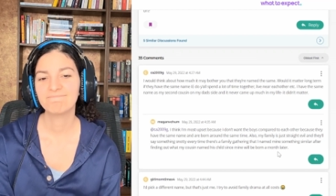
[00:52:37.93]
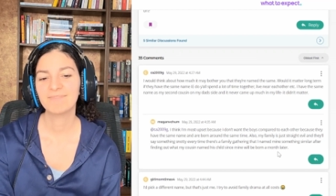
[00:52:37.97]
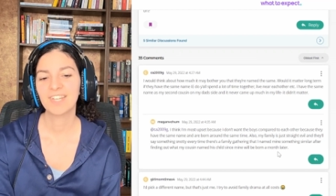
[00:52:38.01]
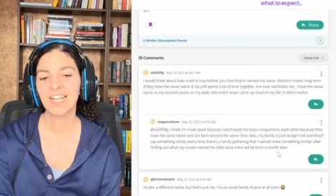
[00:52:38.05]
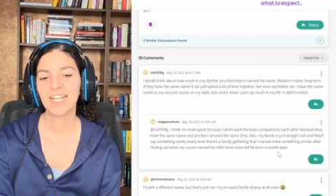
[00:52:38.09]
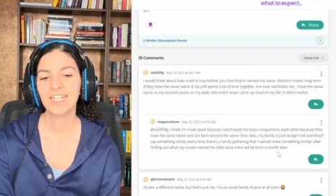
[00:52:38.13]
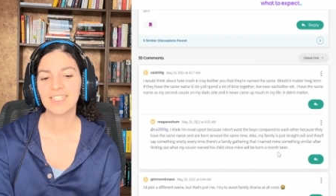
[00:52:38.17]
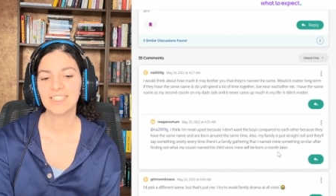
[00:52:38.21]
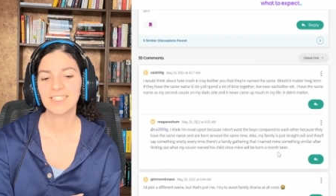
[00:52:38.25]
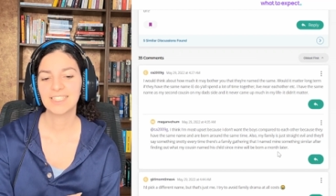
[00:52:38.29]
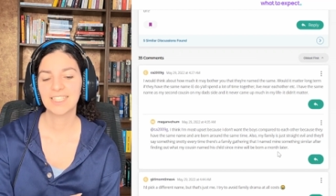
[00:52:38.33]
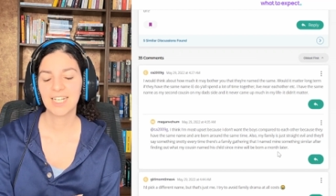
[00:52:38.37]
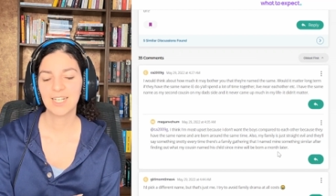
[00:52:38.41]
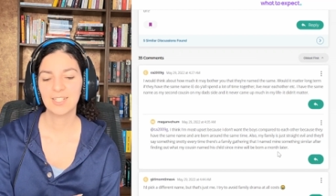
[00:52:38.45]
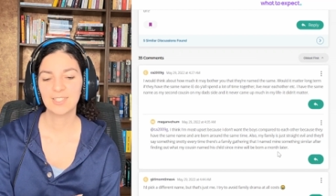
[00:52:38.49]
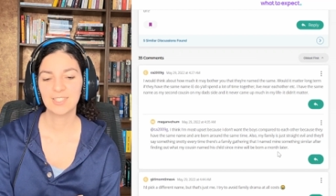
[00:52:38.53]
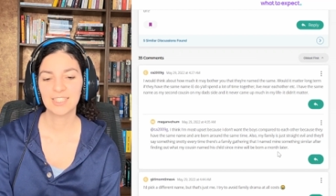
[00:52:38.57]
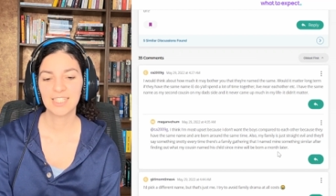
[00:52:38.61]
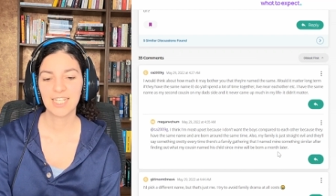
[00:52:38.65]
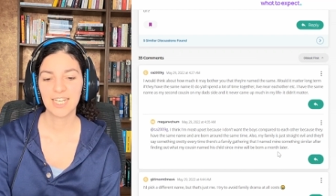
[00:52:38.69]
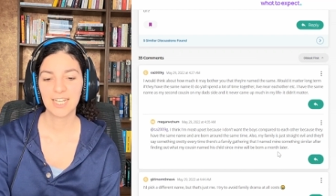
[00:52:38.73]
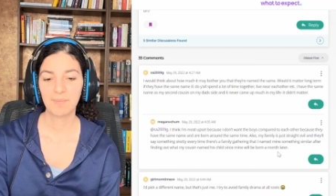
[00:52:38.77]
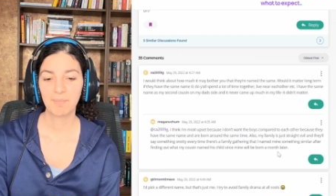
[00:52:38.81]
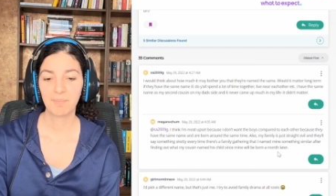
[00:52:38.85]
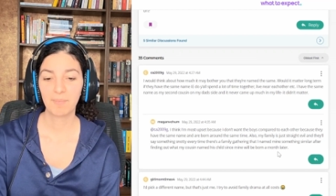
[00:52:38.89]
It sounds
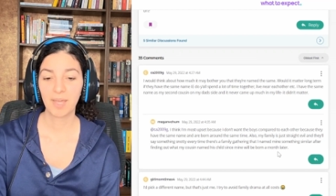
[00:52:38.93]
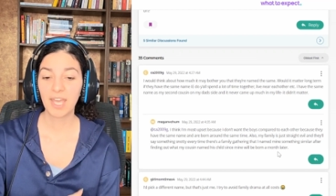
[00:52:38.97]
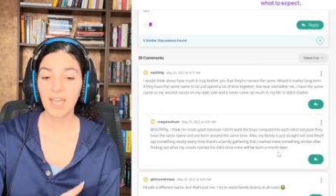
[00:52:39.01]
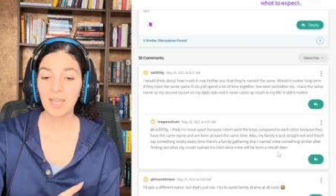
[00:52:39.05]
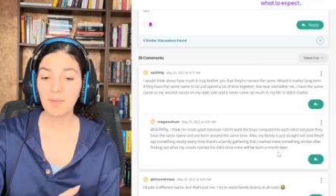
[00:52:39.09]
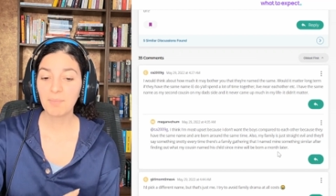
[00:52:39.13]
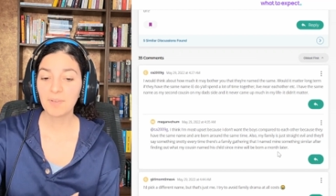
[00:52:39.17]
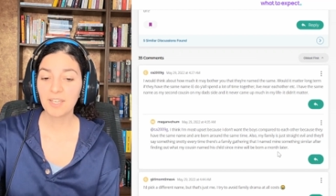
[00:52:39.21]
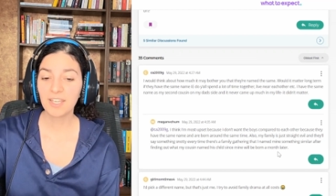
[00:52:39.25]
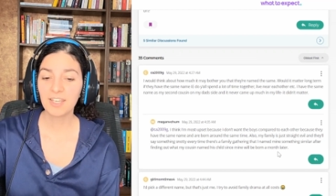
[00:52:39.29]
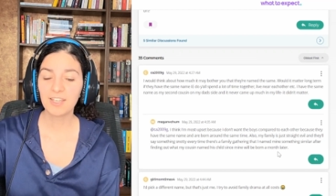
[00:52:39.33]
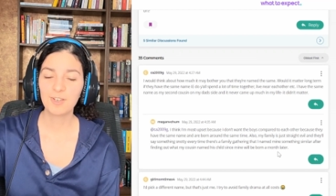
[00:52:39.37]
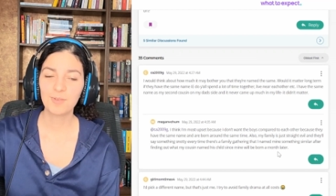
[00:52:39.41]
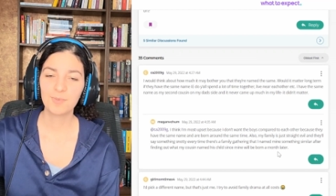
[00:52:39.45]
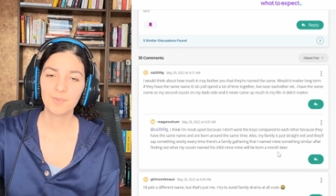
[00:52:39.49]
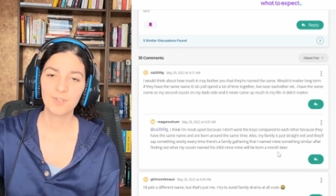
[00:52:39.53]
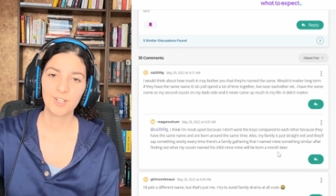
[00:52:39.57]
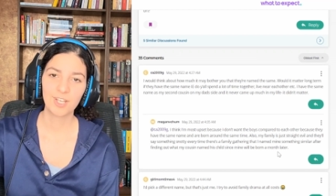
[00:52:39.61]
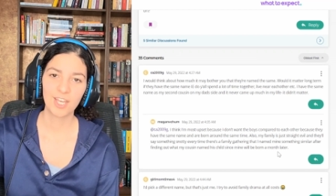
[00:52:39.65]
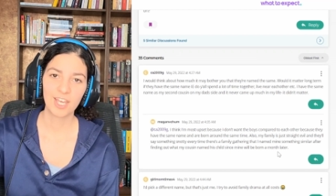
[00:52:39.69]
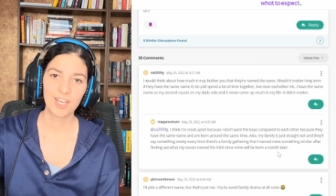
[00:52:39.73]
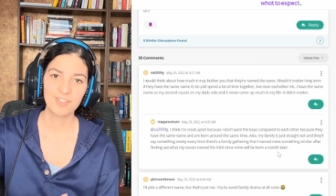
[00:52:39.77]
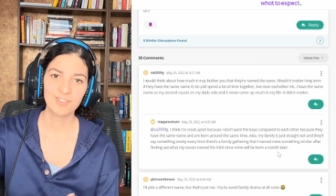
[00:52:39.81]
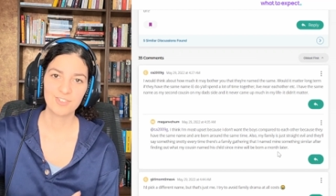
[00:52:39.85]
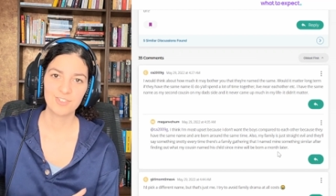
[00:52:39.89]
like maybe
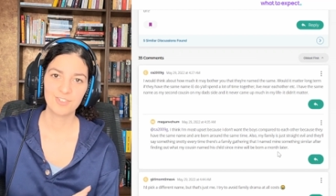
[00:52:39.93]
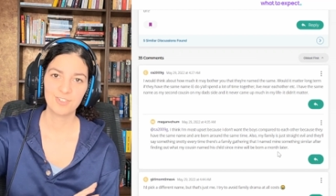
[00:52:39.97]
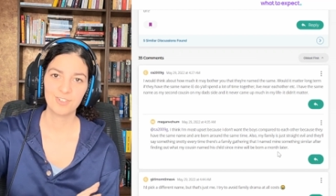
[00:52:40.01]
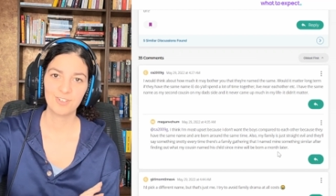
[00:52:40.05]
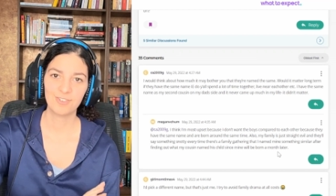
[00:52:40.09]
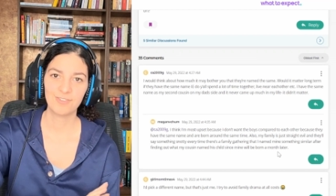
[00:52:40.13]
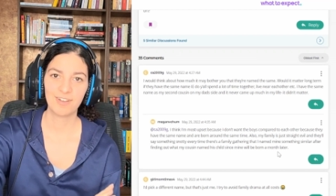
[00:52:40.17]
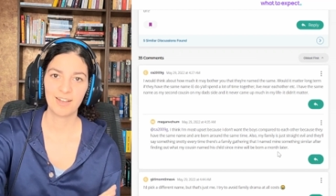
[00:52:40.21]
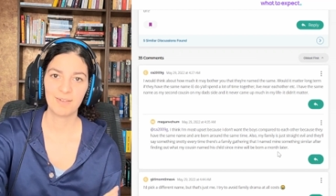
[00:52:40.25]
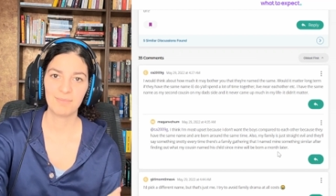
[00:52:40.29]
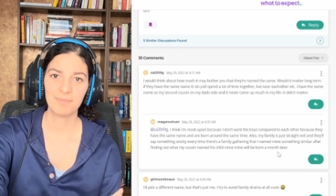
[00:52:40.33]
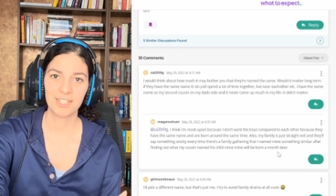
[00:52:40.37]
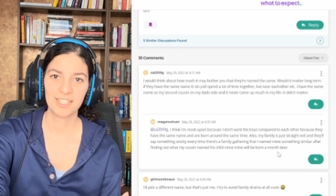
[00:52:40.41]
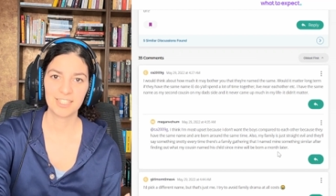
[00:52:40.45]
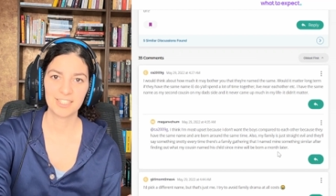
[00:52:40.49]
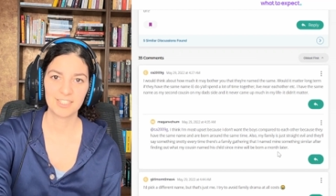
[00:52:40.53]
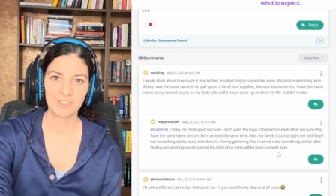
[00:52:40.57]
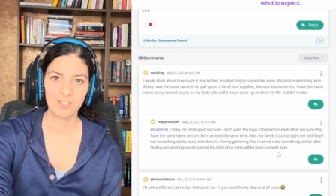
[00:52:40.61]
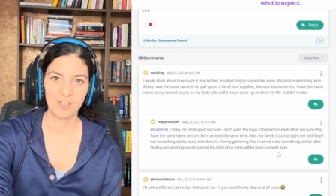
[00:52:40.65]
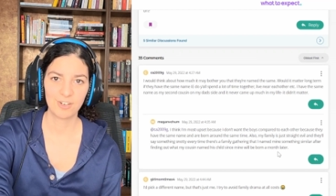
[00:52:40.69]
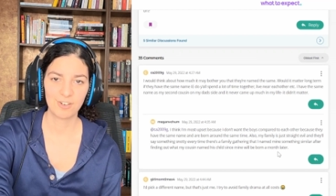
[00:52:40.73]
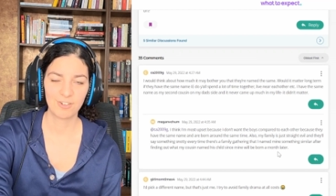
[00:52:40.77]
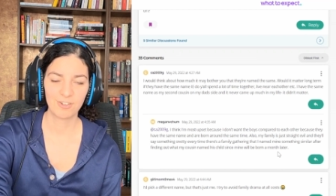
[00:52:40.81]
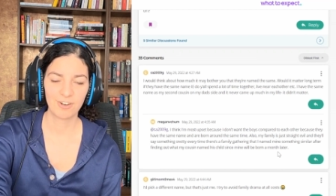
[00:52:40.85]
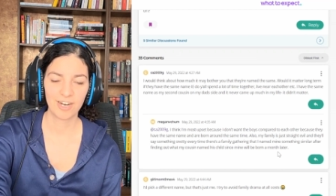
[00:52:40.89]
communication in your family is
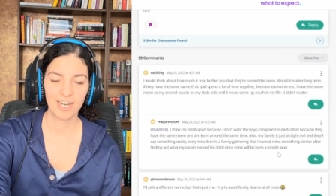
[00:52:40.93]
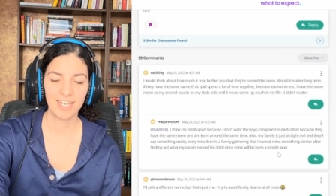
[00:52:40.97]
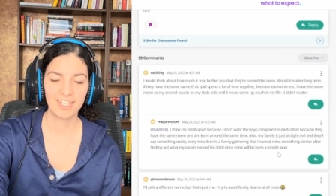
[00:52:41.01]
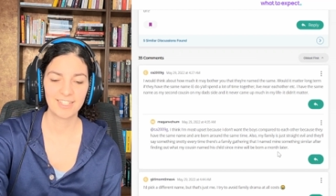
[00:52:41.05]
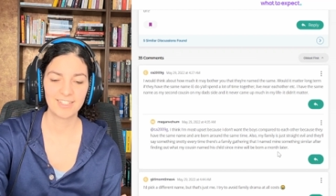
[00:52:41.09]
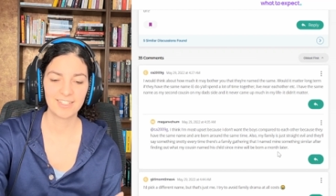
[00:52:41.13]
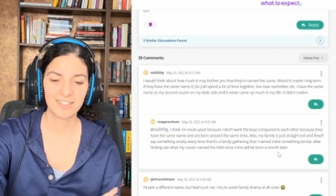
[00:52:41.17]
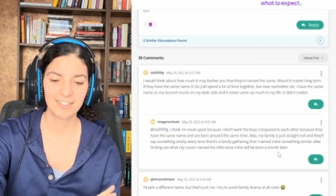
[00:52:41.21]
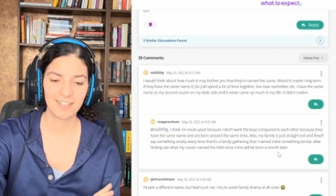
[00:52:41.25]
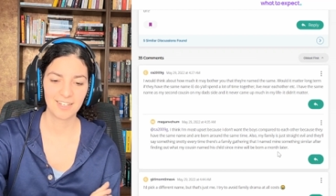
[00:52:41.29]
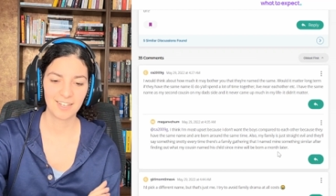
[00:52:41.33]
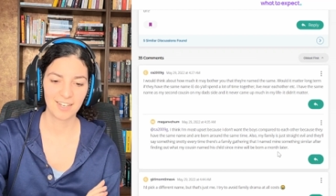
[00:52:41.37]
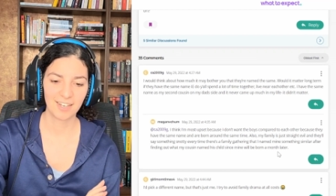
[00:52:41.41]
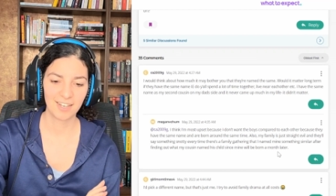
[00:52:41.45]
not great.